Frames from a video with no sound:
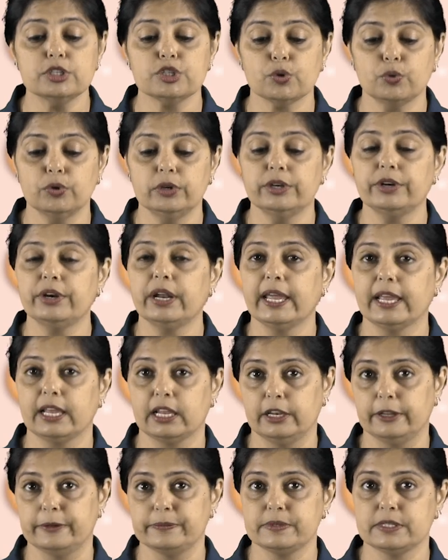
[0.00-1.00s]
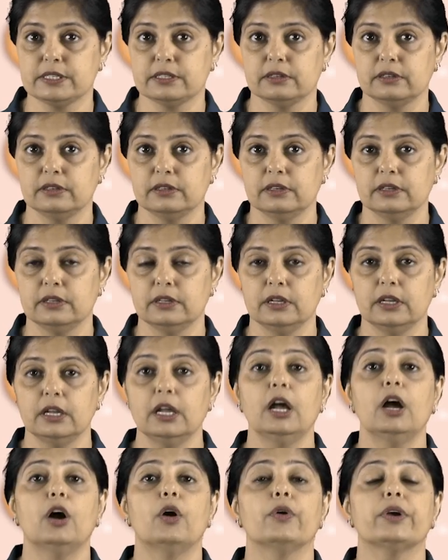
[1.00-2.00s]
solar eclipse.
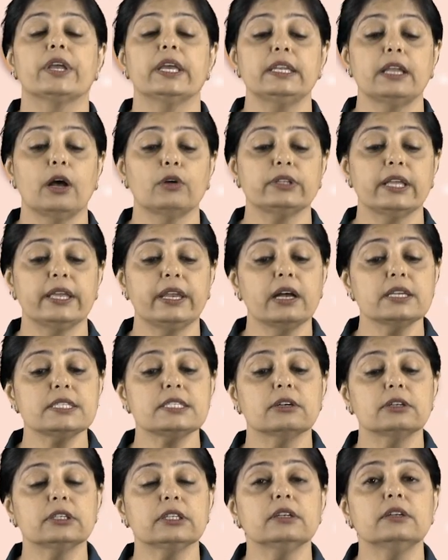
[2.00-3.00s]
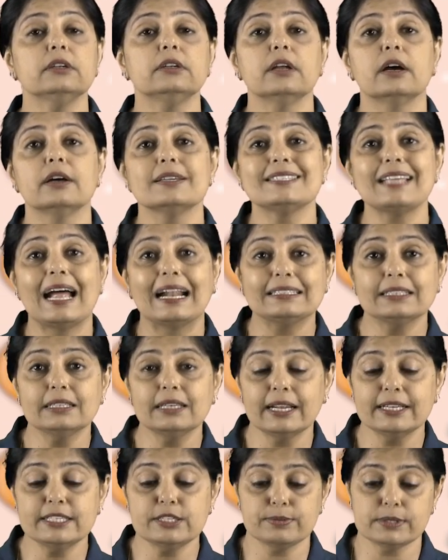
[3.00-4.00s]
Okay, now there are certain
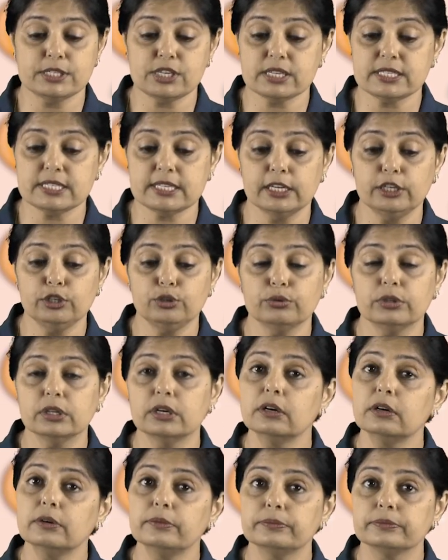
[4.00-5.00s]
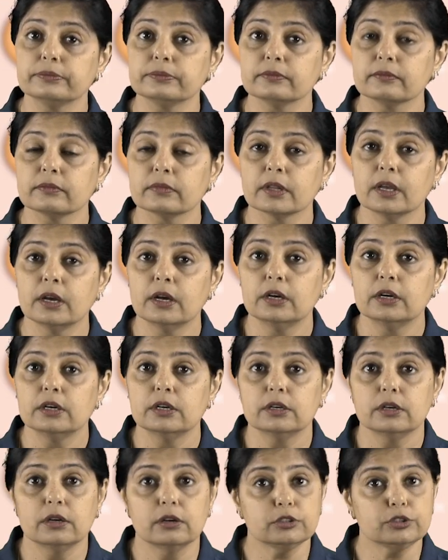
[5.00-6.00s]
satellites which are sent to
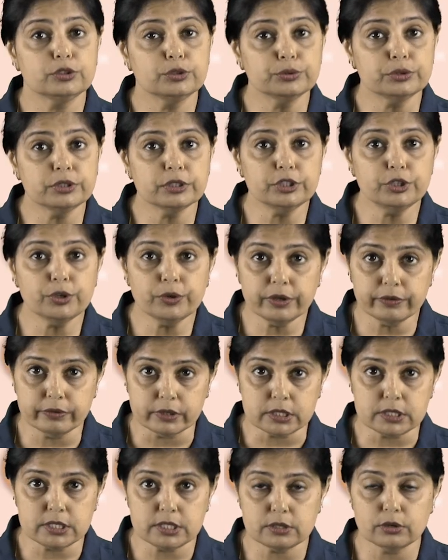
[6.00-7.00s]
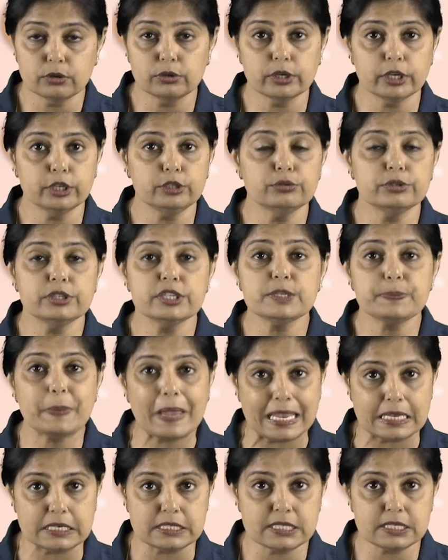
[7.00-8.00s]
the universe, okay, to the
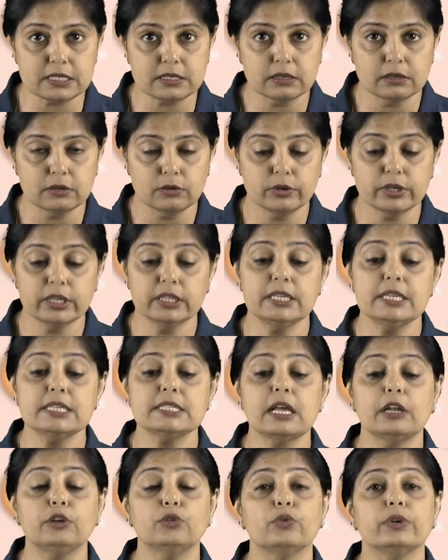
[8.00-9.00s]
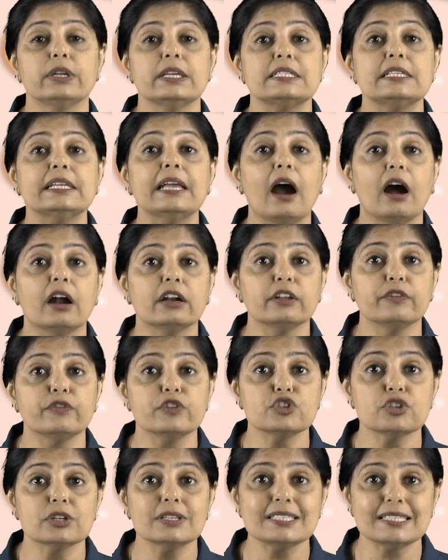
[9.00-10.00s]
space. Okay, these are known as the
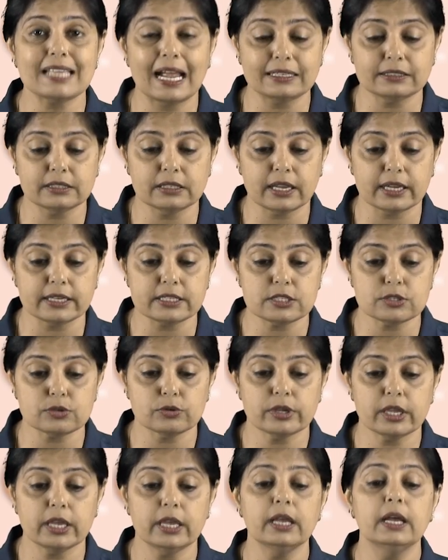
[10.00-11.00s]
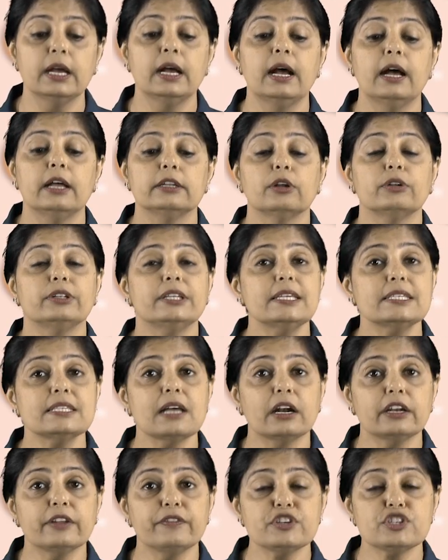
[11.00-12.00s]
artificial satellites. Okay, now these
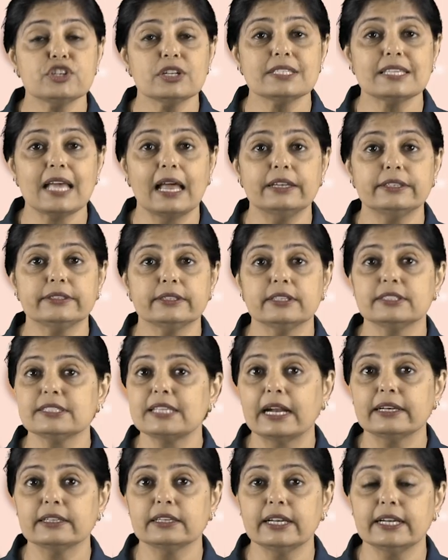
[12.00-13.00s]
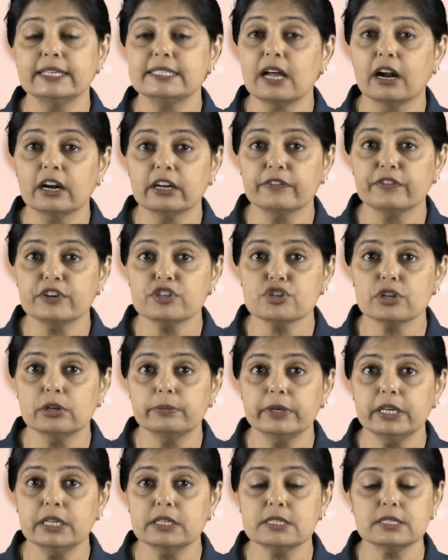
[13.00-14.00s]
artificial satellites, artificial
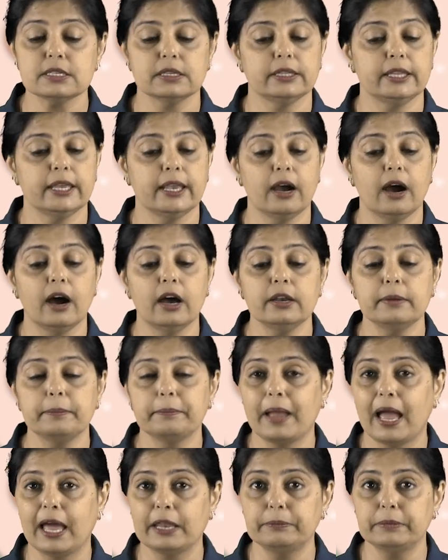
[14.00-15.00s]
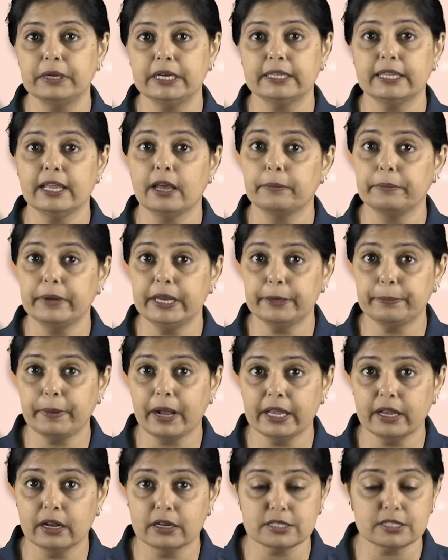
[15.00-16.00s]
means they are man-made, they are made
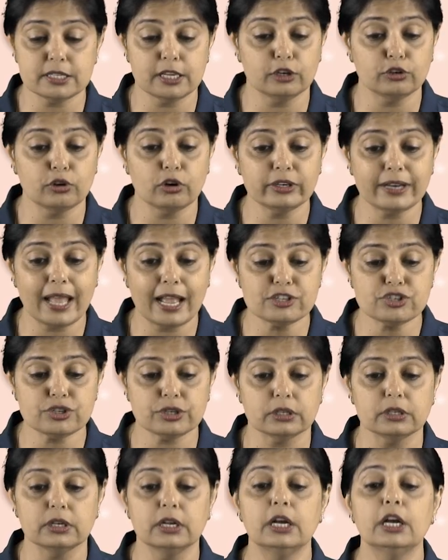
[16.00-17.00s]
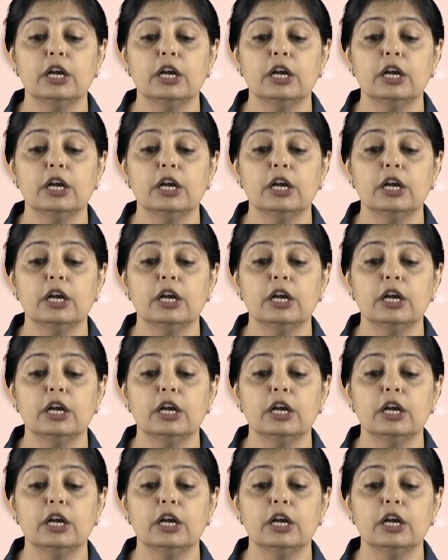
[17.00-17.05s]
by us, they are not natural.